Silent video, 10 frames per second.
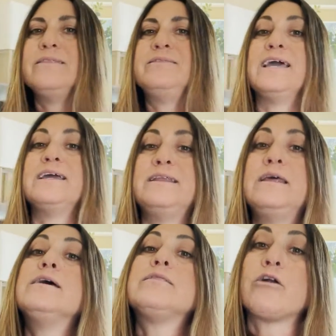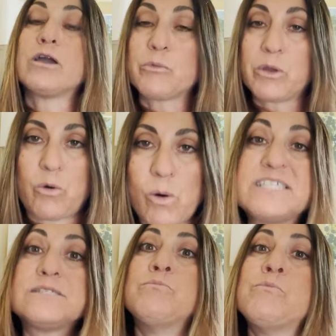Then they're going to
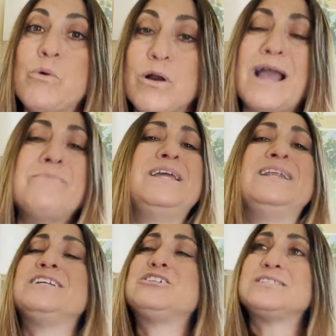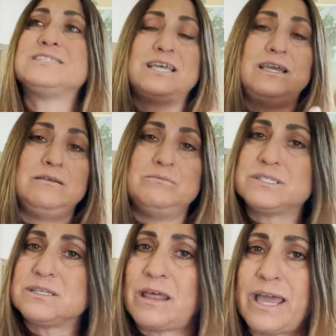request more. I mean, it just
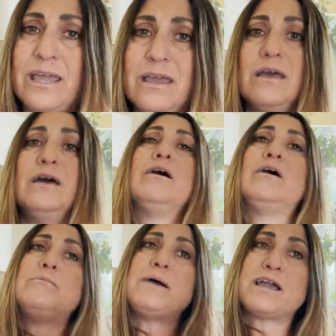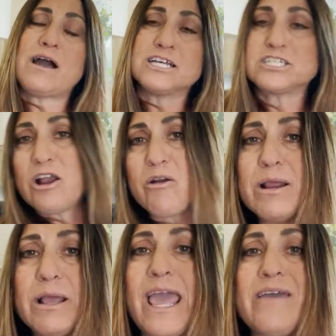seems like, oh my gosh, I
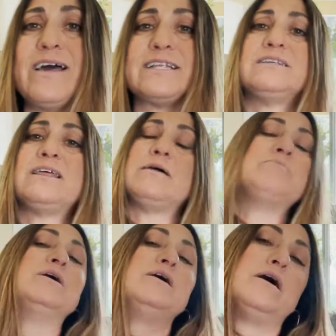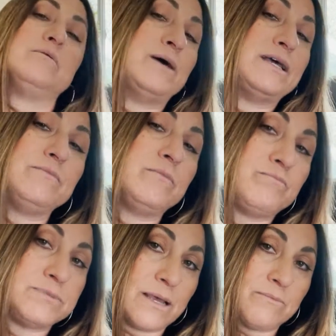already gave that to them. But
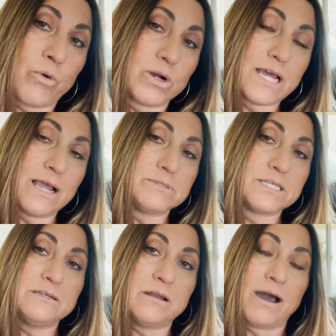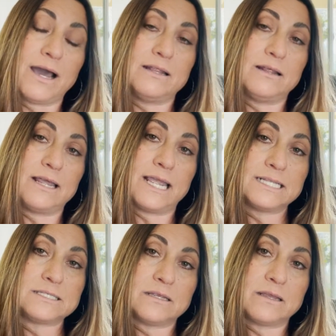more times than not,
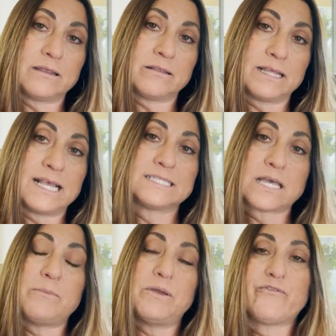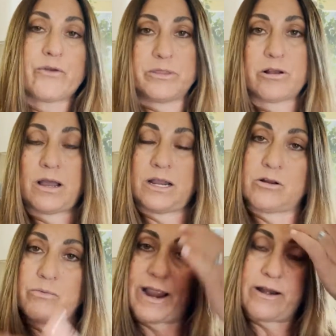it's it's coming from their
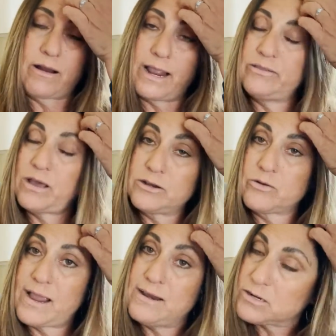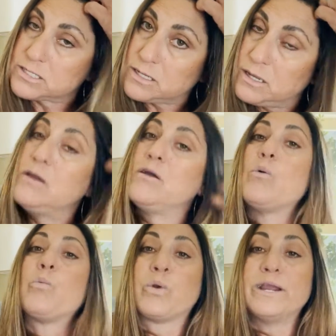underwriter and underwriters
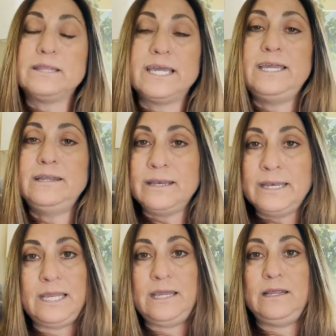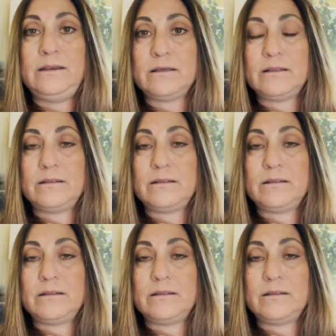really need